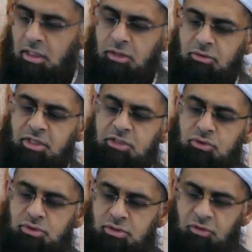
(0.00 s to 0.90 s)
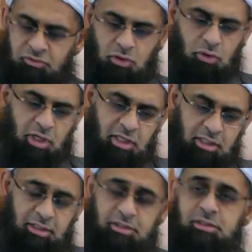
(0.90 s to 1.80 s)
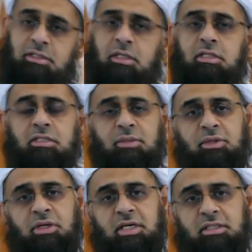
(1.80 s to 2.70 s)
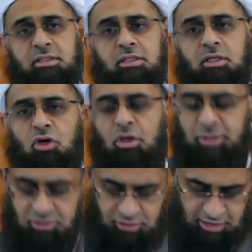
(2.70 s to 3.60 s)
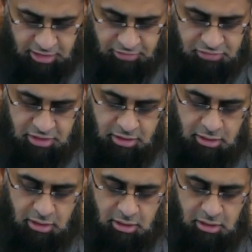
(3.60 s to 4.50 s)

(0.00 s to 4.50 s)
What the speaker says: three juz of the Qur'an in this summarized commentary and tafsir.